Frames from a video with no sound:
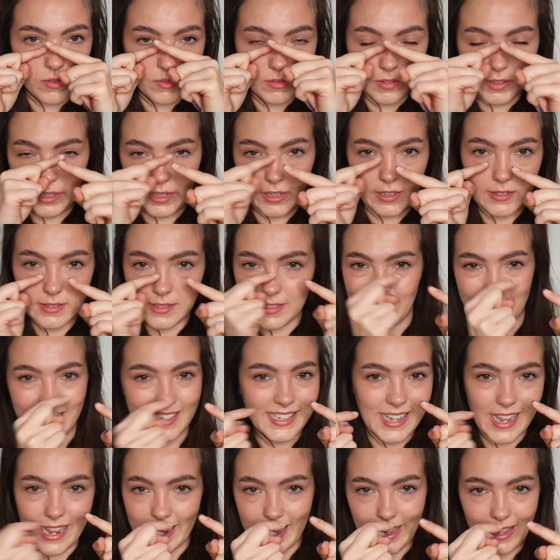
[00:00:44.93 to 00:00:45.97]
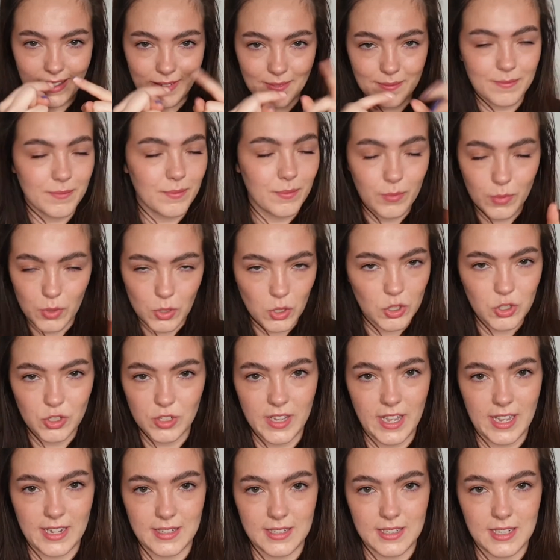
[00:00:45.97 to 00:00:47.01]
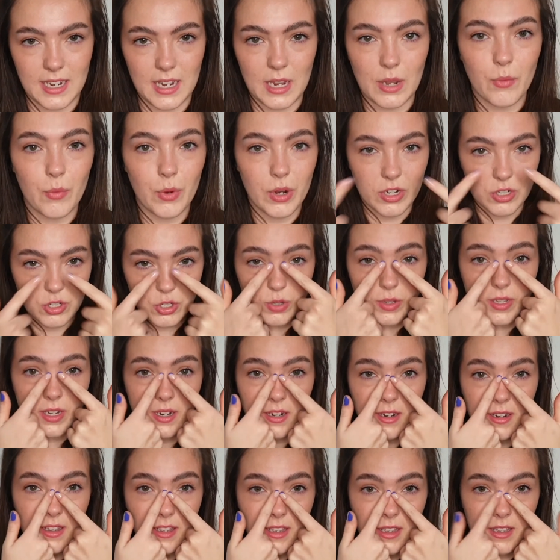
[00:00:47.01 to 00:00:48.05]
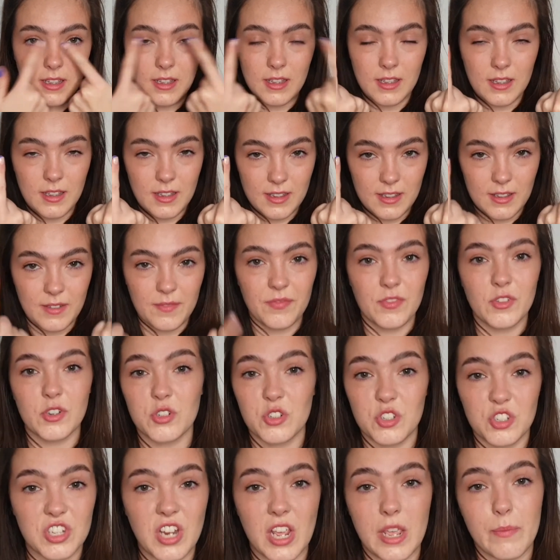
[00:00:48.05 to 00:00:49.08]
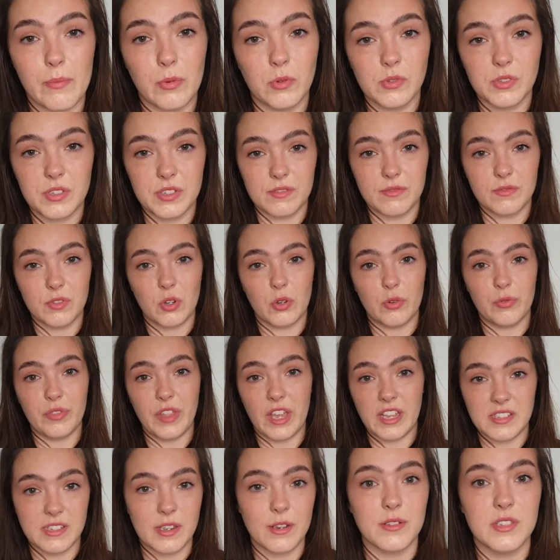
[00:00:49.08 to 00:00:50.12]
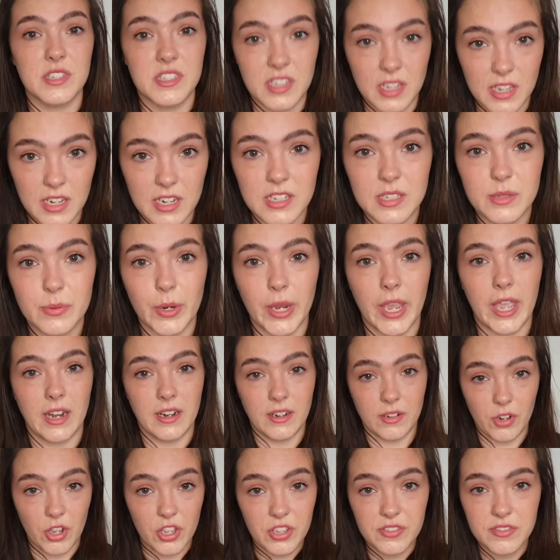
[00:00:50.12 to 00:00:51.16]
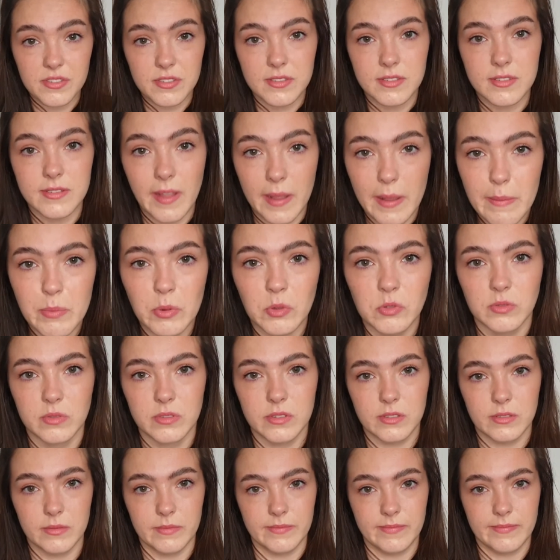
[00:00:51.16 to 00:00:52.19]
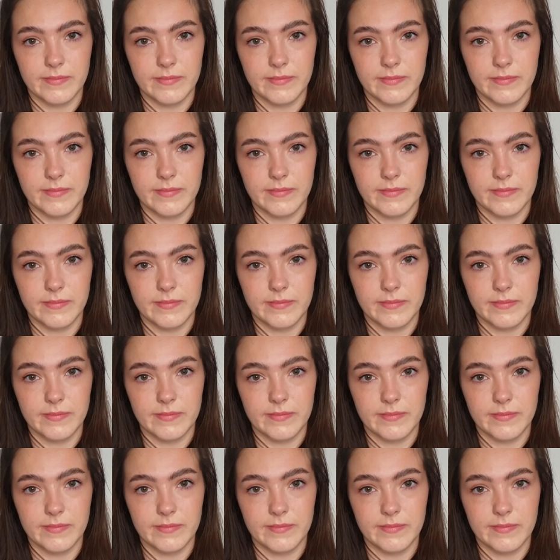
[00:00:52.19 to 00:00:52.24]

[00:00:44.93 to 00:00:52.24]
zigzaggy. We're not doing that today. We're doing, there's staples involved. That's how serious we're getting. Staples.